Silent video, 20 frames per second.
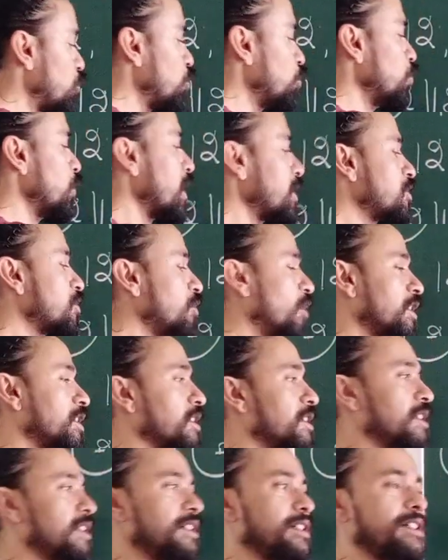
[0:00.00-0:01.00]
2 does
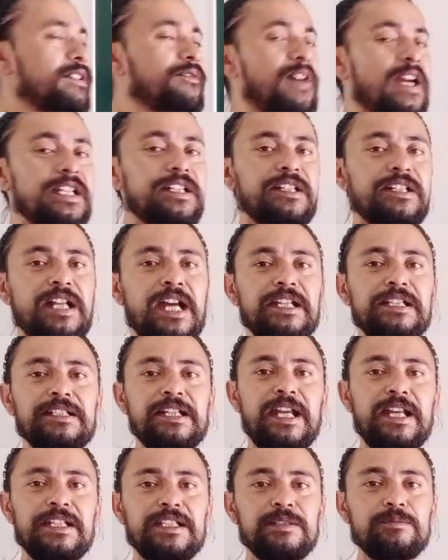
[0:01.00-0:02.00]
not divide 9
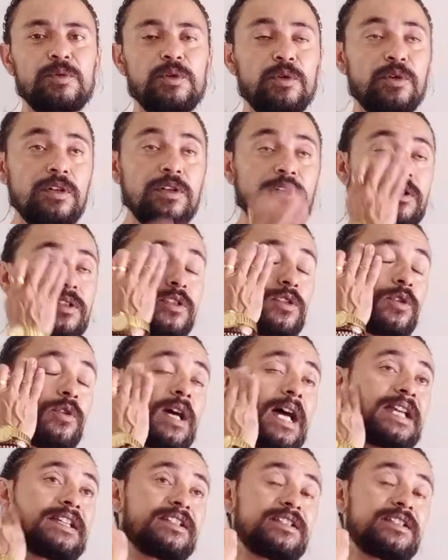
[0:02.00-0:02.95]
anymore. So